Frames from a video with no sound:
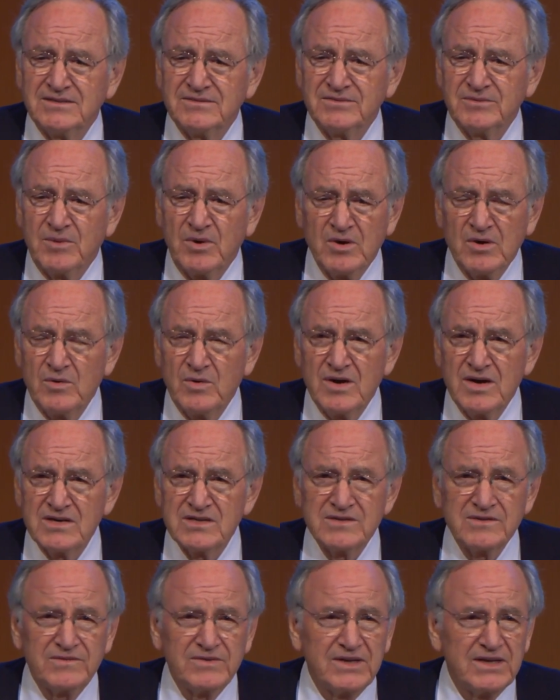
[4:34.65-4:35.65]
from all
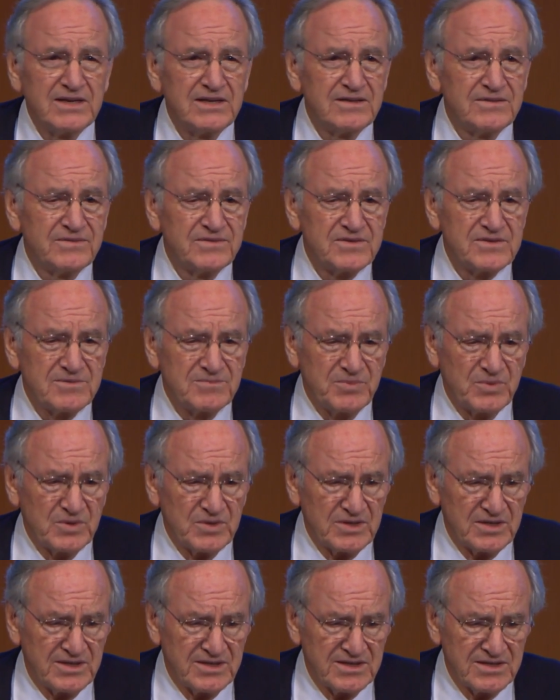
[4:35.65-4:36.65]
walks of life,
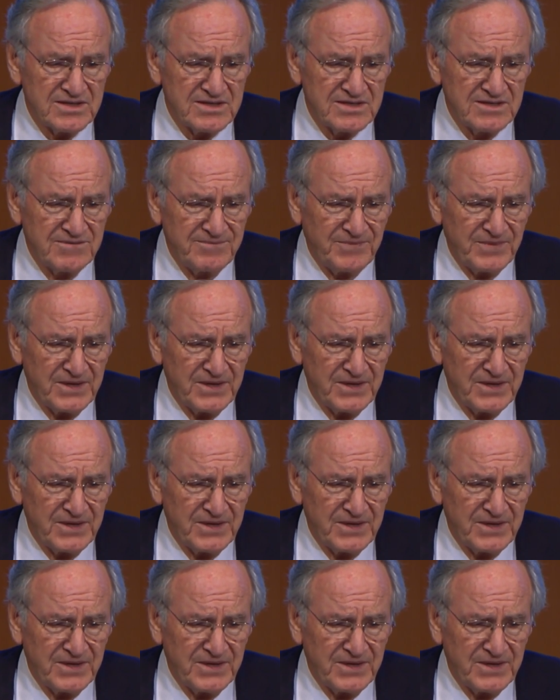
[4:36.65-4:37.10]
supported this.